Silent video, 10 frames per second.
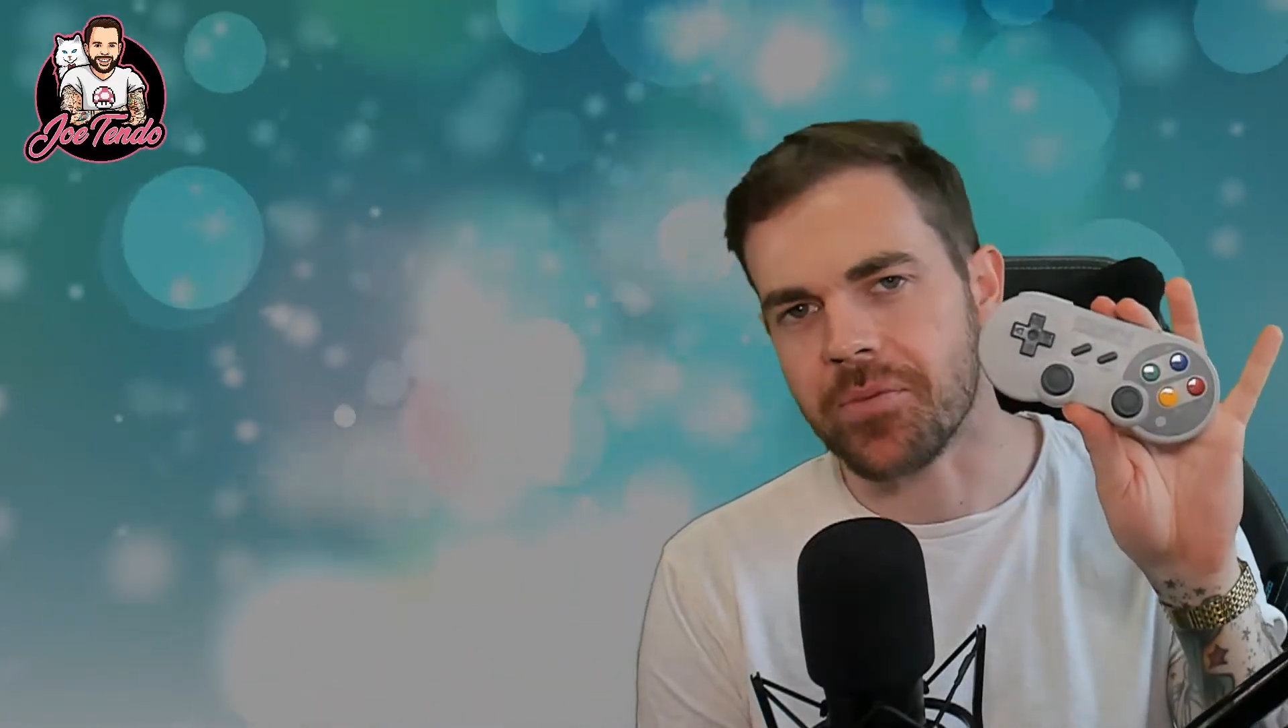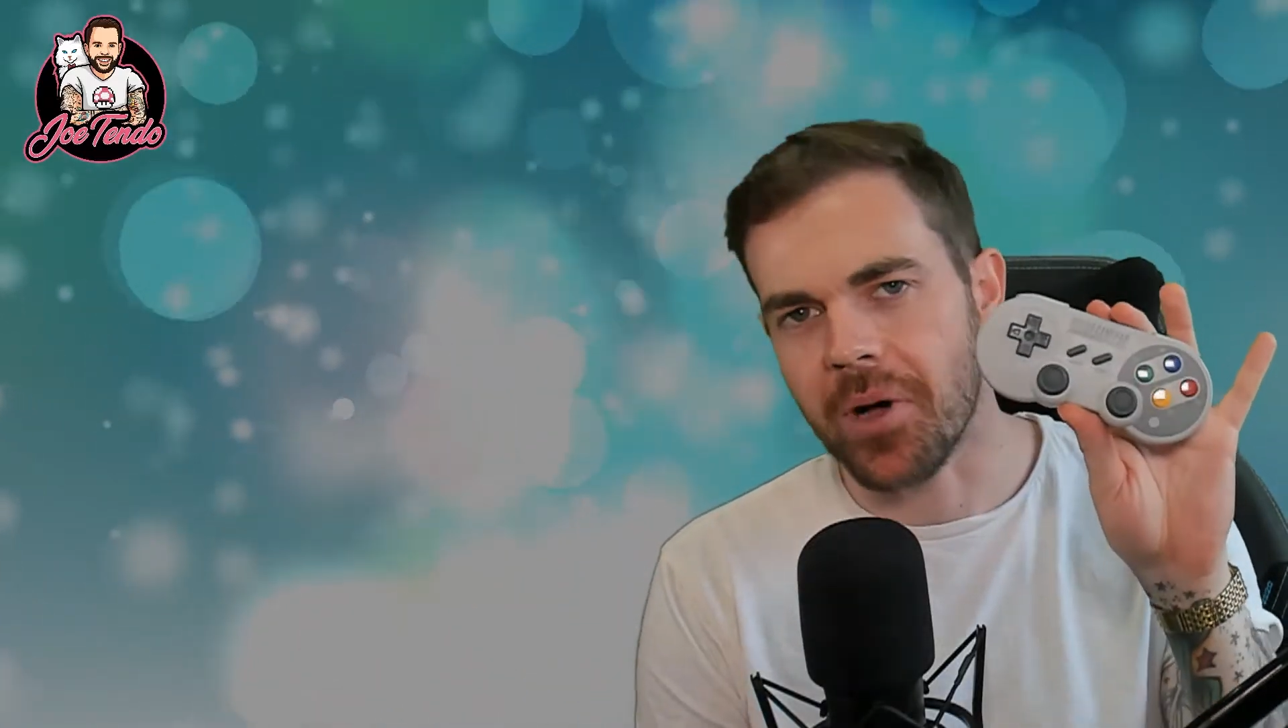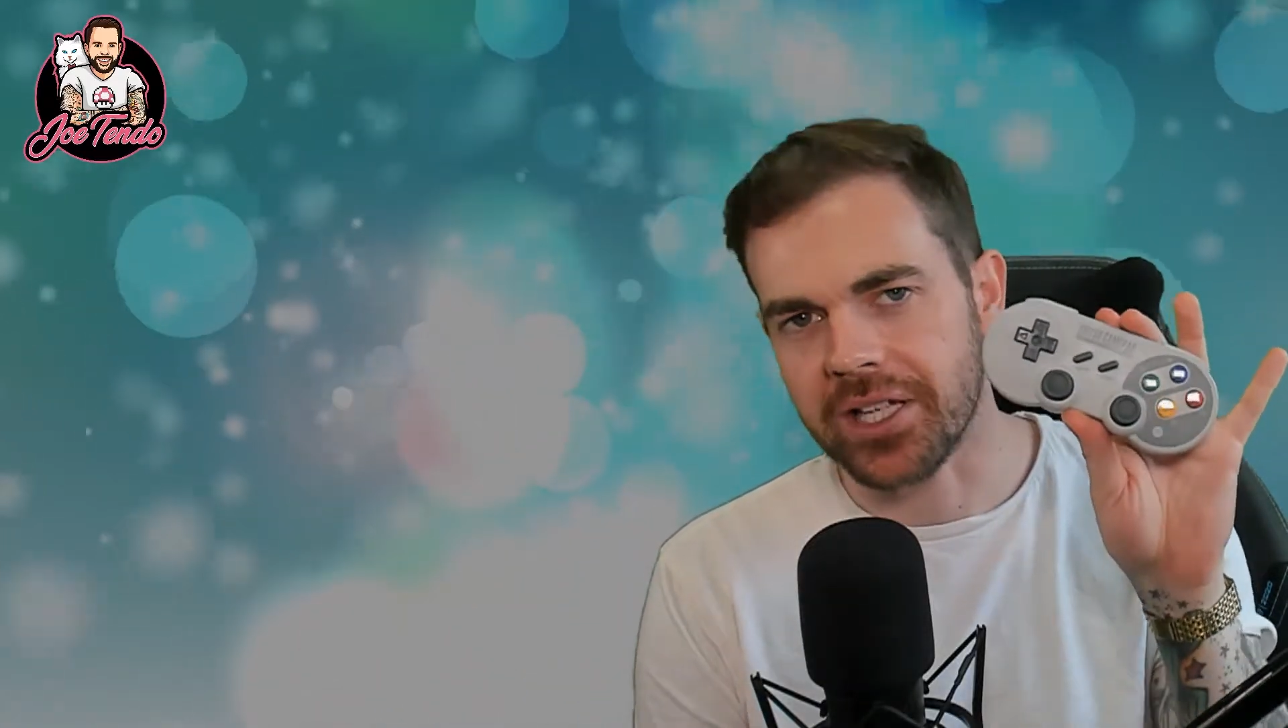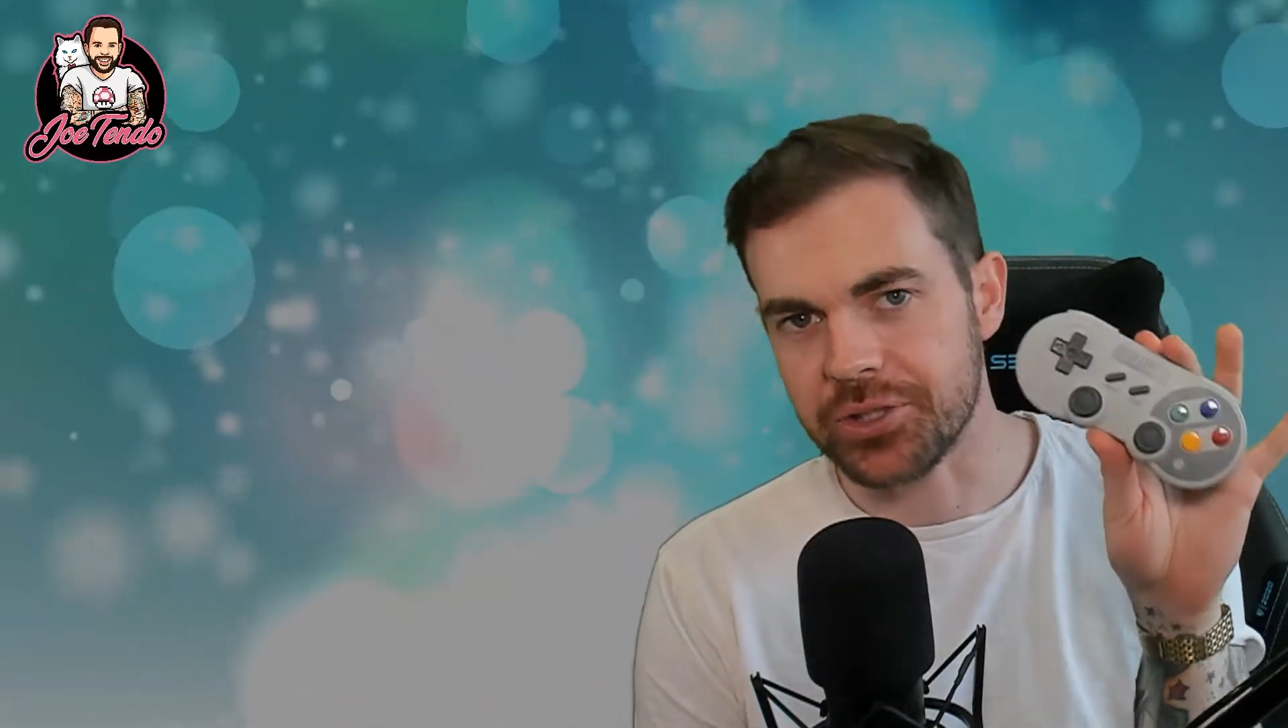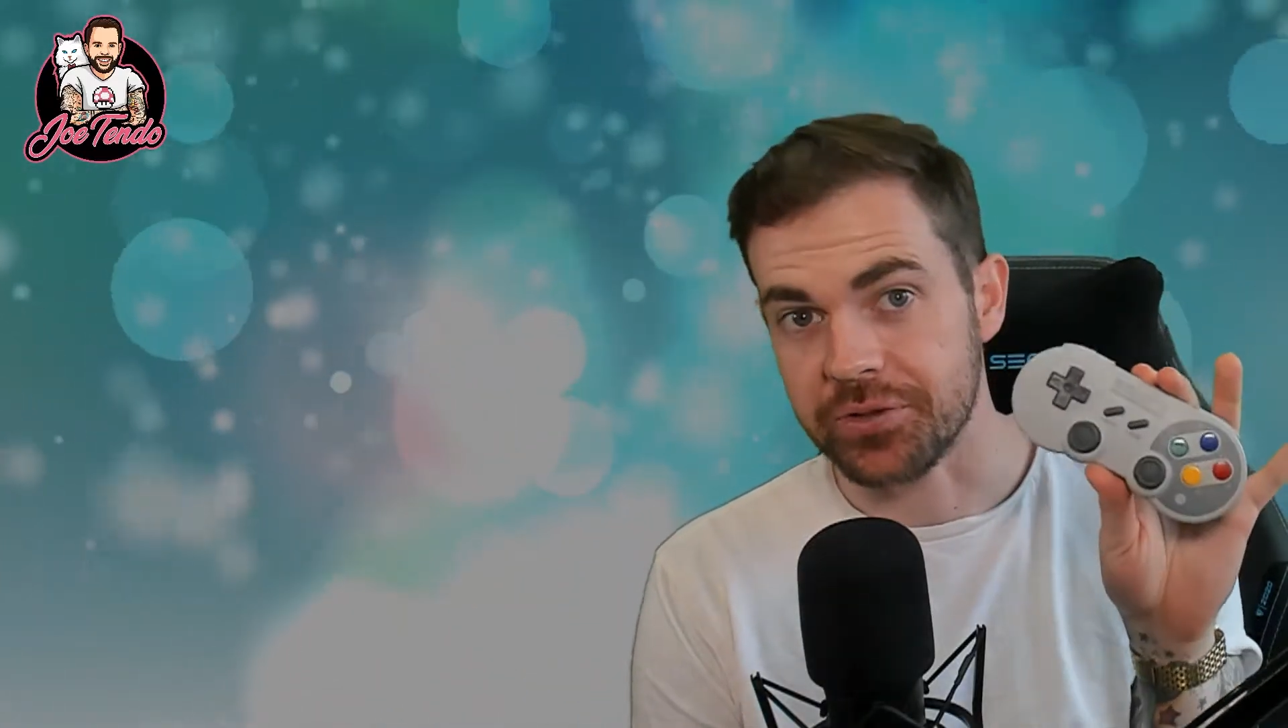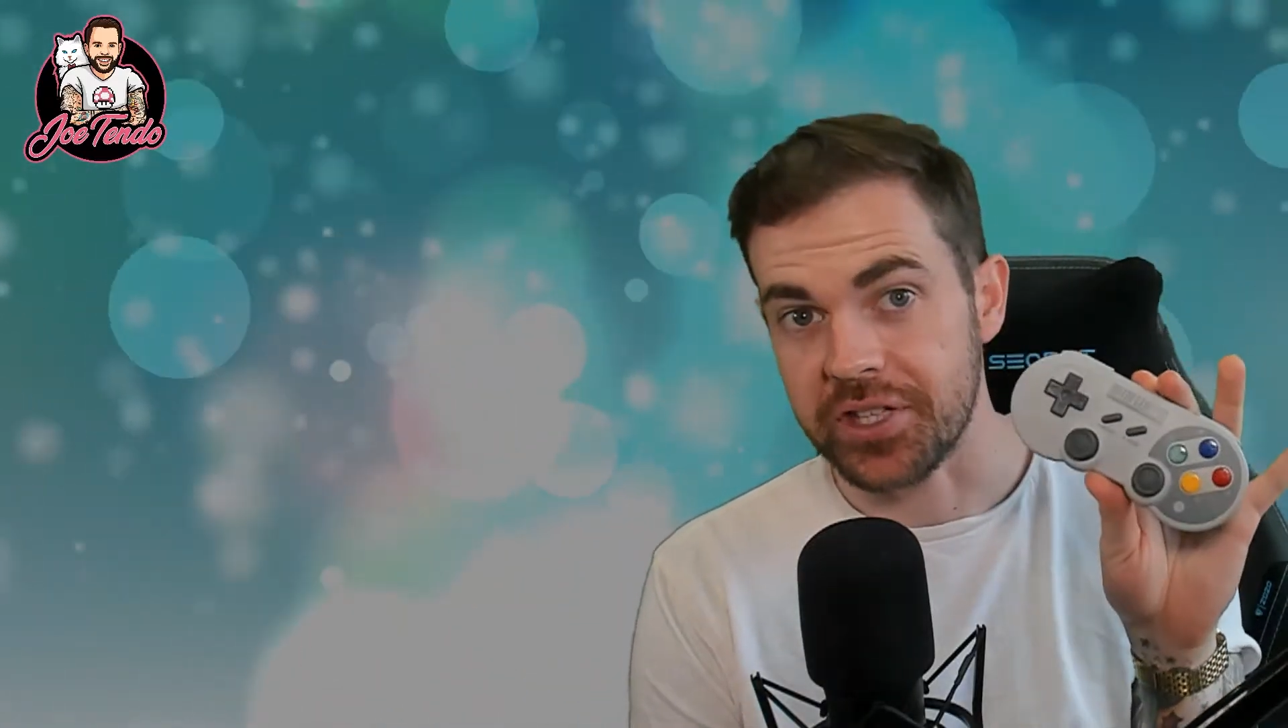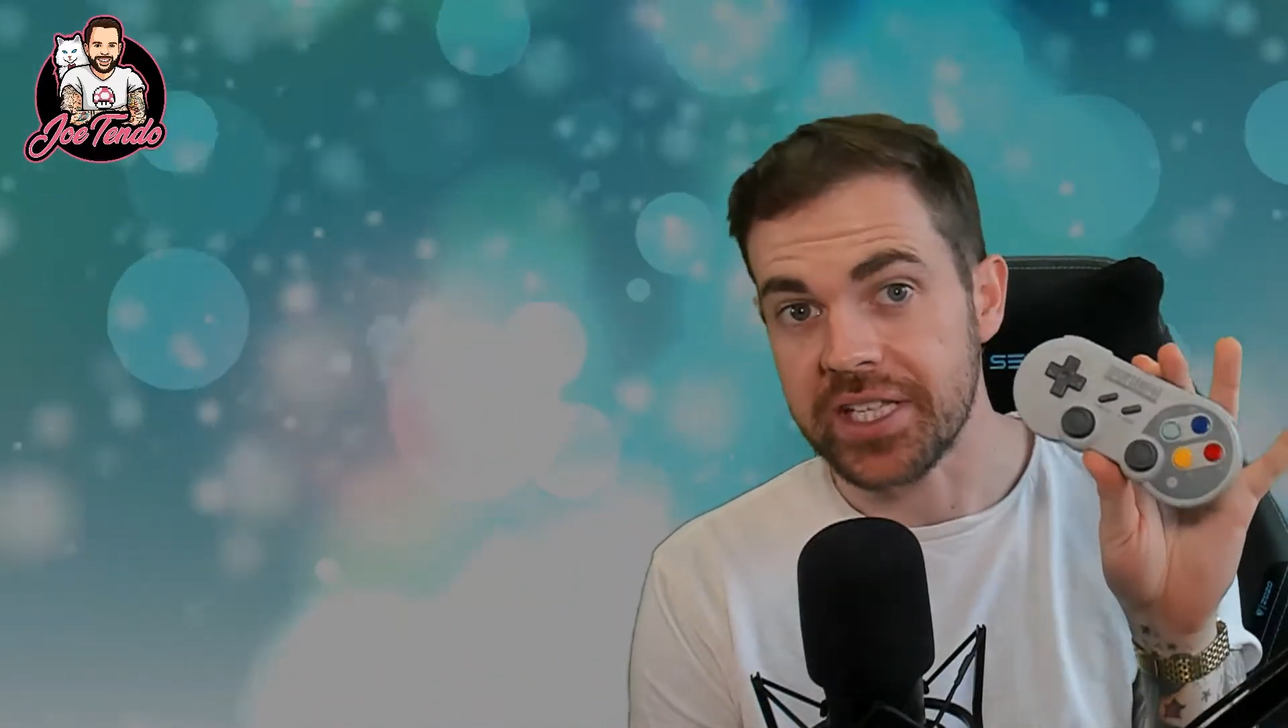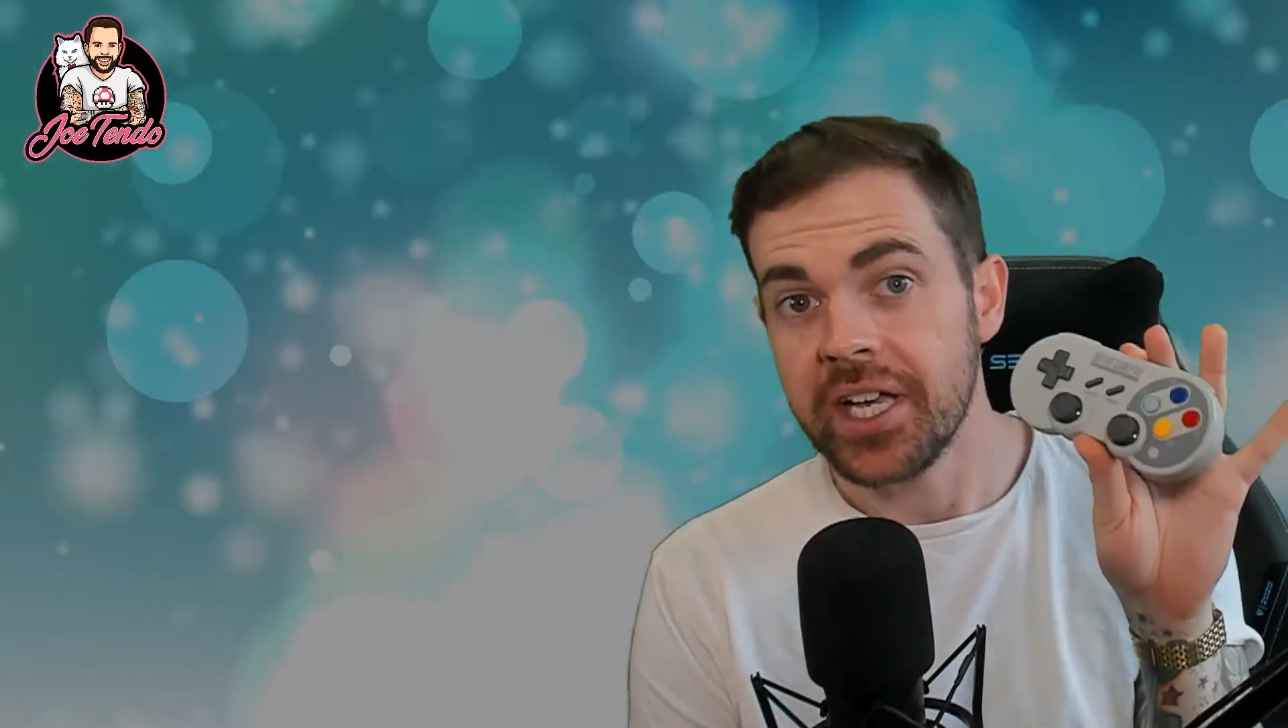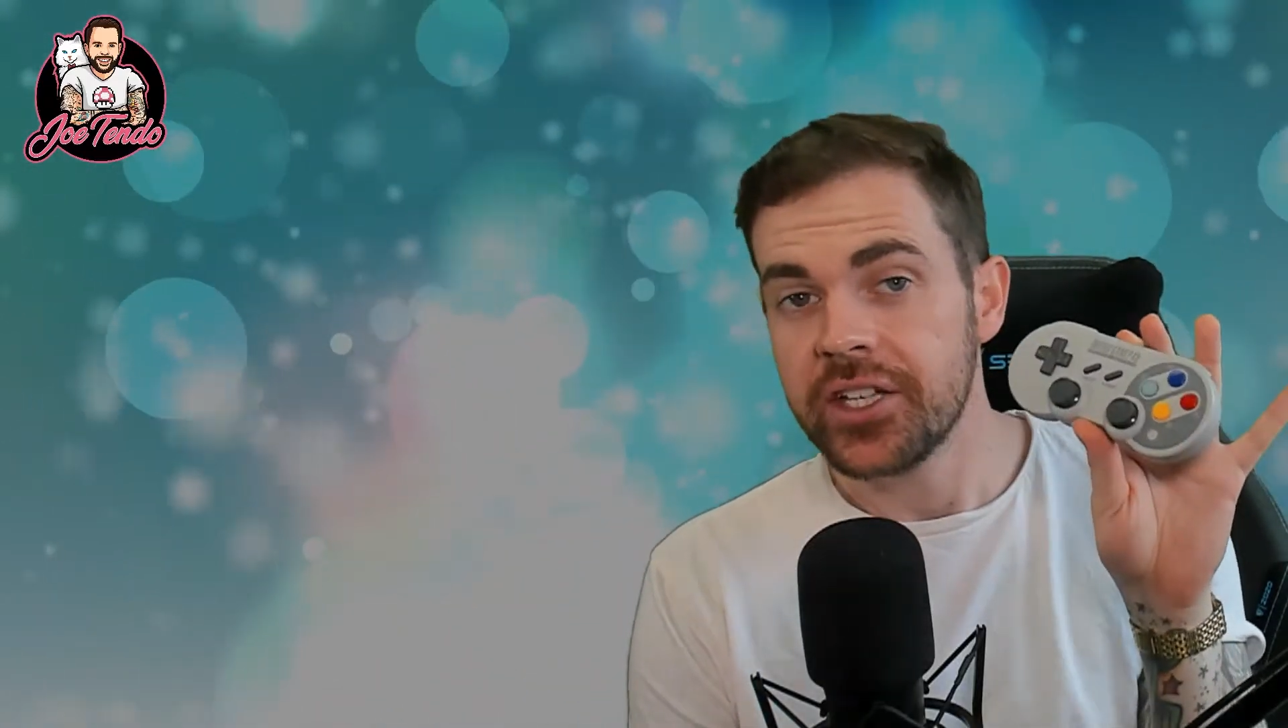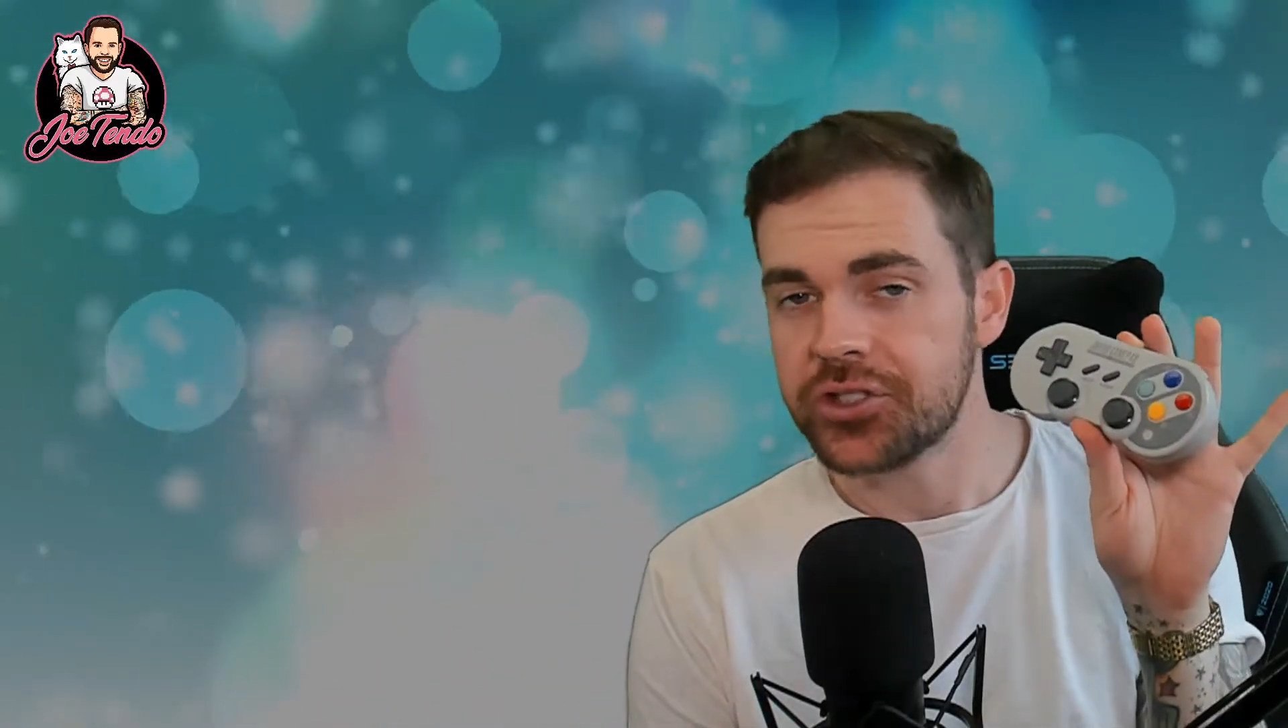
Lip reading: remind you of the